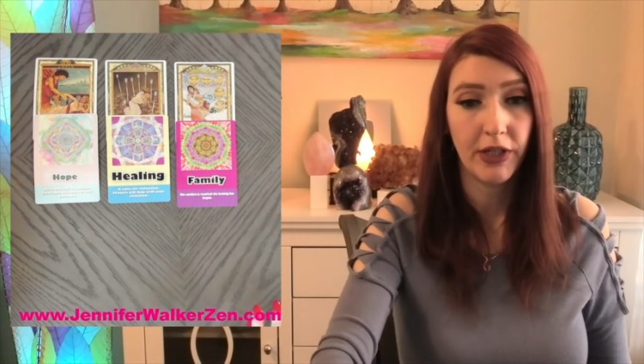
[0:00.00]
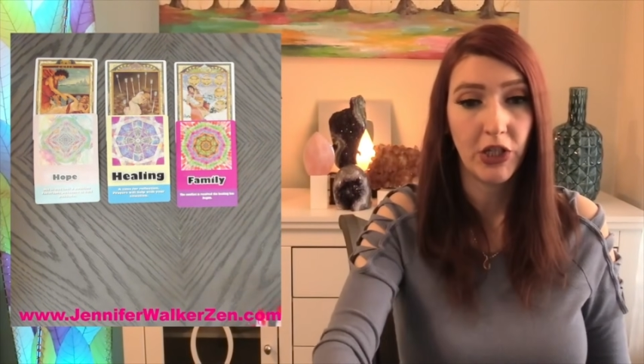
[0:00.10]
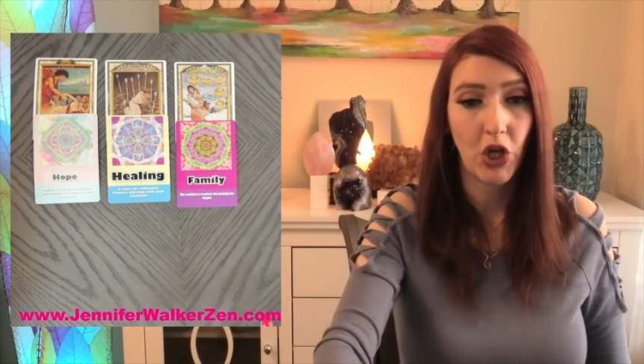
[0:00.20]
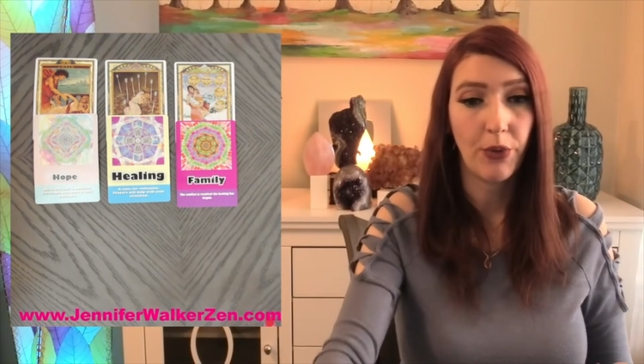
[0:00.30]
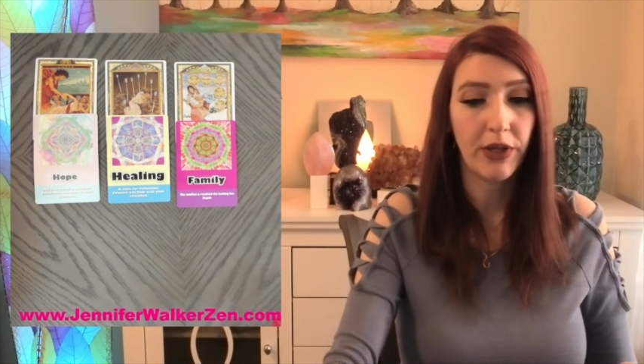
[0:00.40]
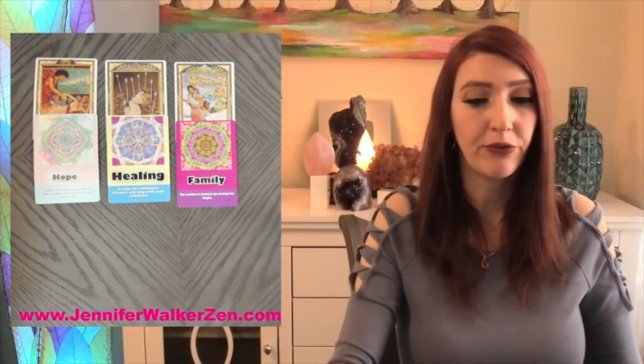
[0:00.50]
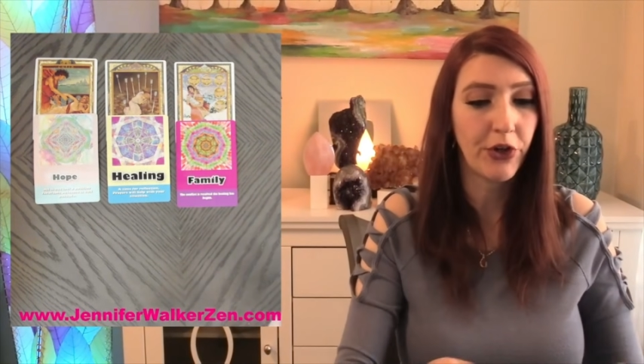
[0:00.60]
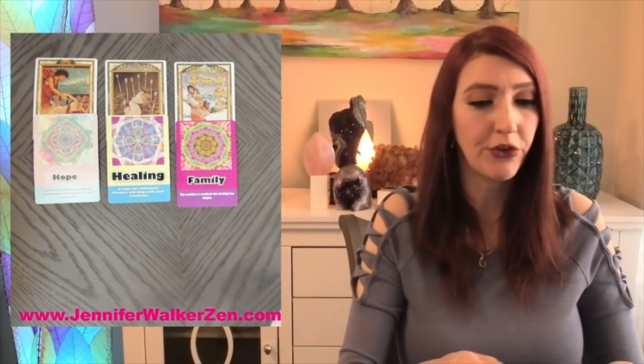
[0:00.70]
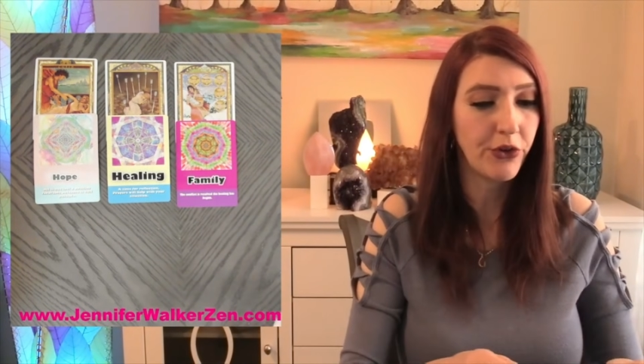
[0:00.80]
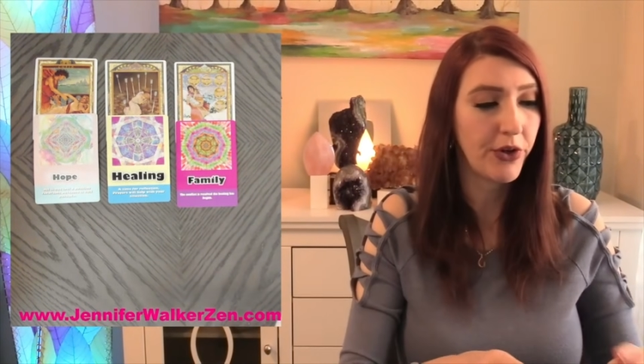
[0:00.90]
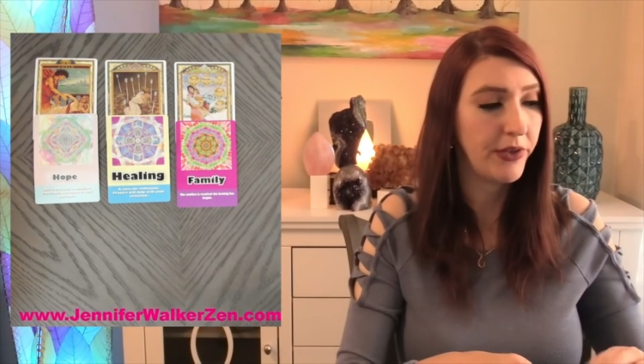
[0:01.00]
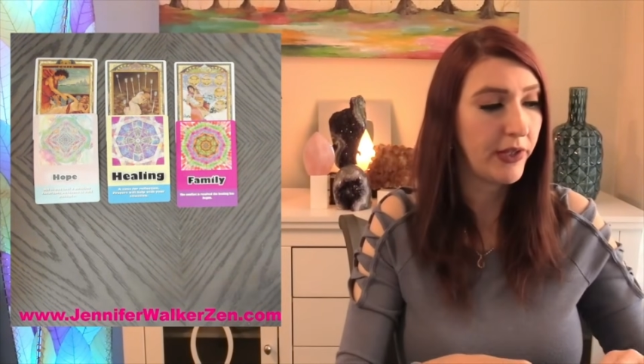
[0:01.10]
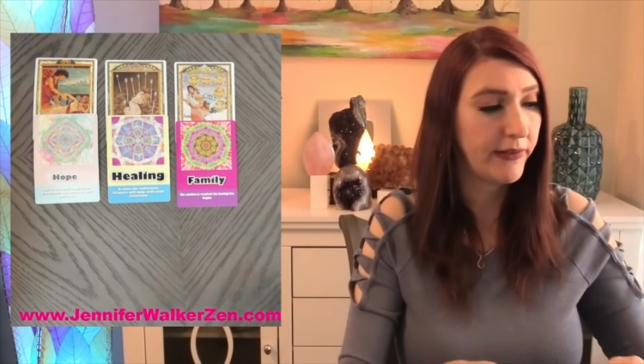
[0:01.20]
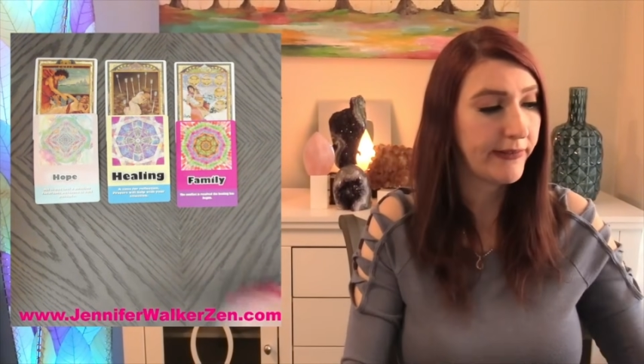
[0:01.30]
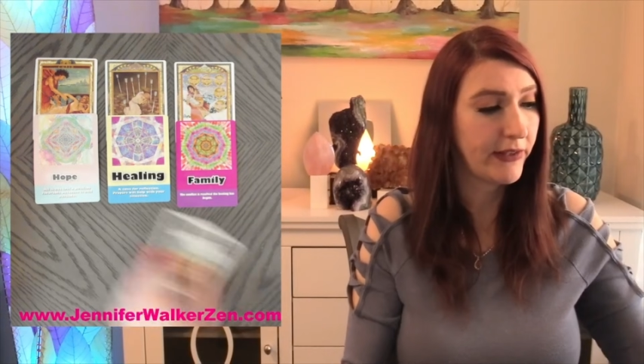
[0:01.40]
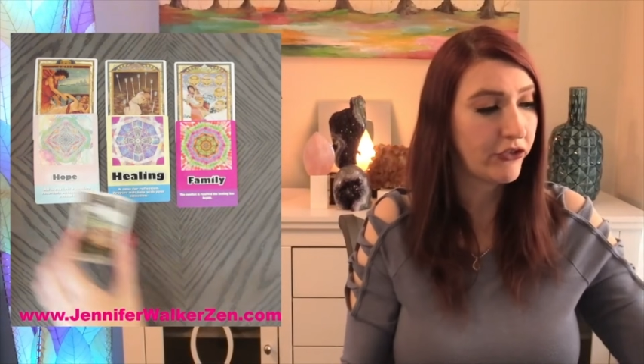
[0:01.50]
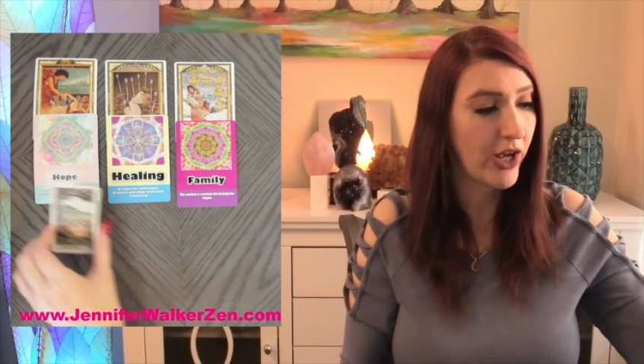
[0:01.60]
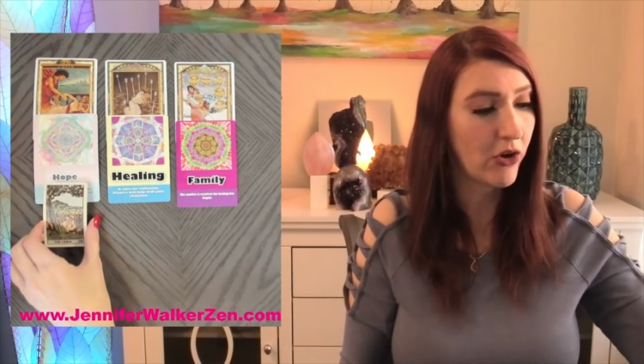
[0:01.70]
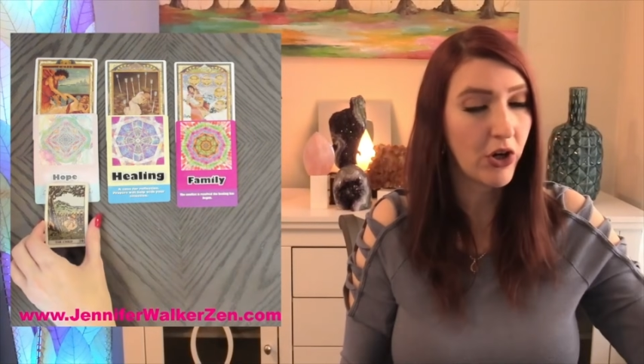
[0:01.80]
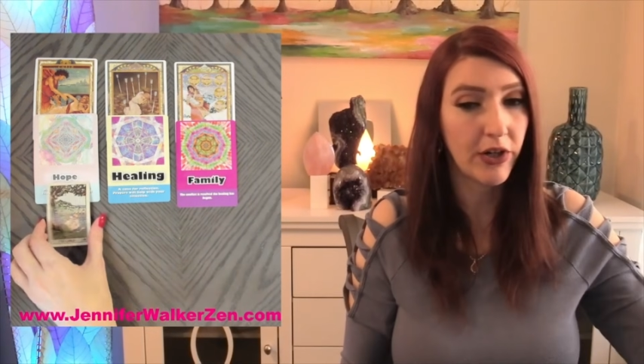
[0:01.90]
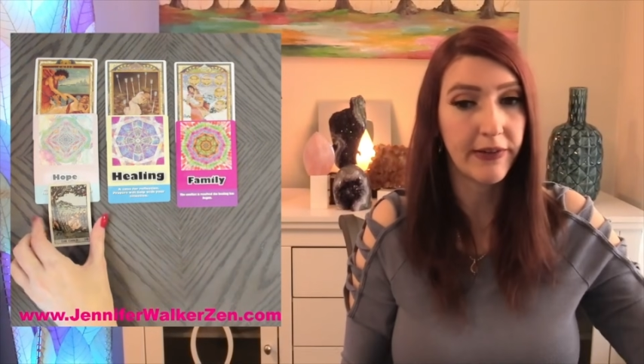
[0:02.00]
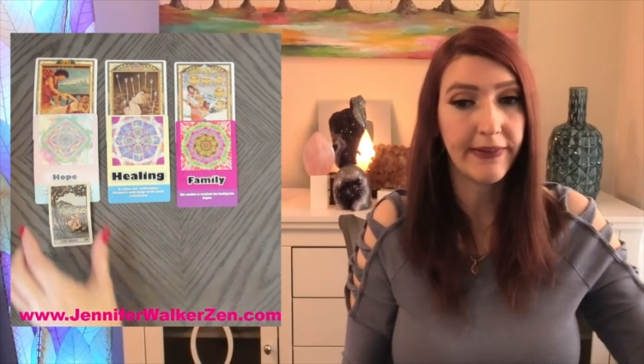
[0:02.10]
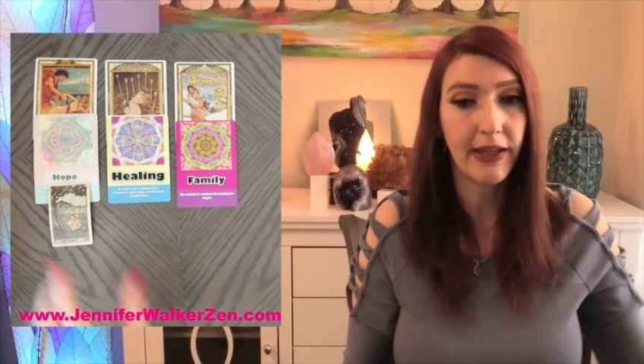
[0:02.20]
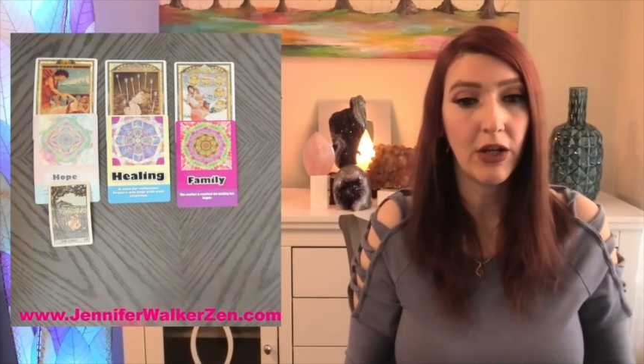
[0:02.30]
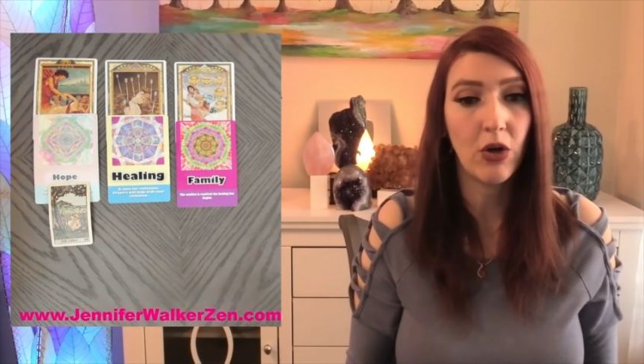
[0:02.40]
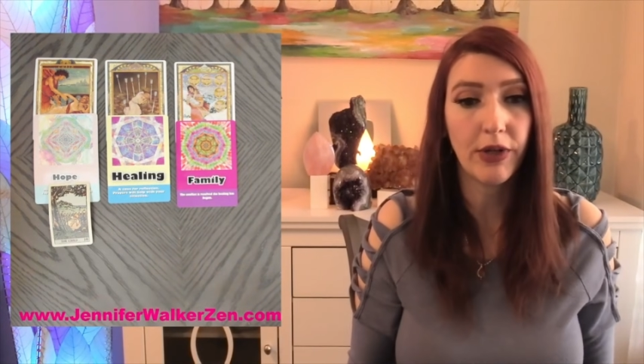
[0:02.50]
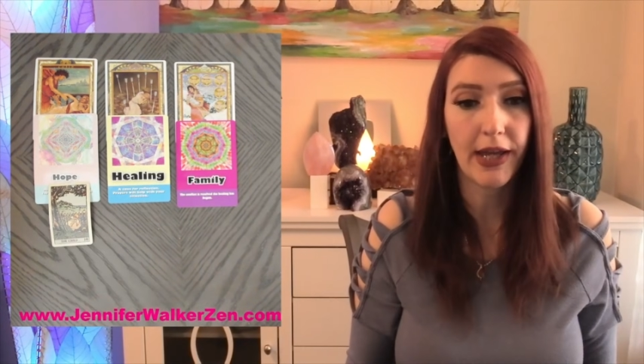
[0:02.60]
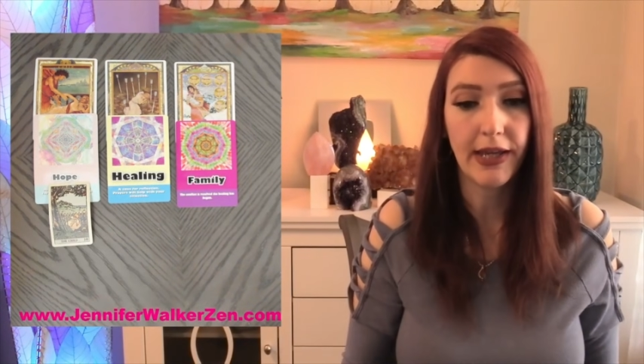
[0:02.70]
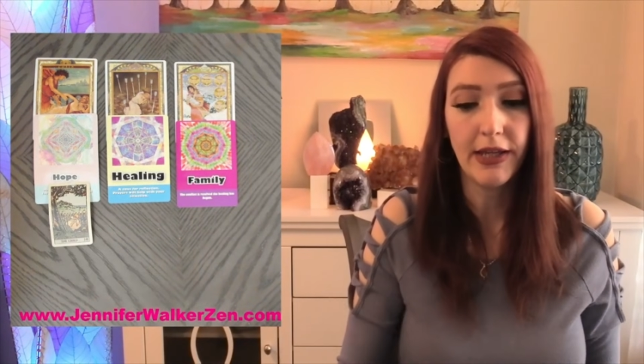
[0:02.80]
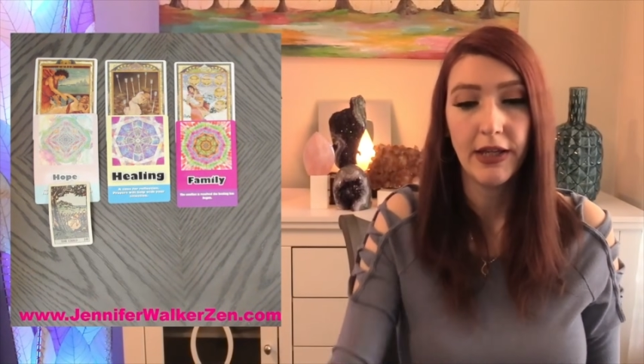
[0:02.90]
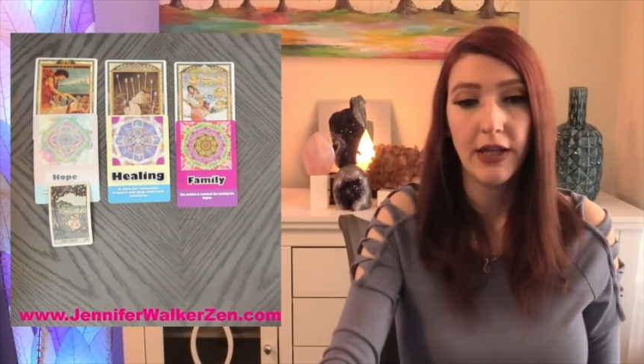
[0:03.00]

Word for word: Going further on this, the Child card is saying, okay,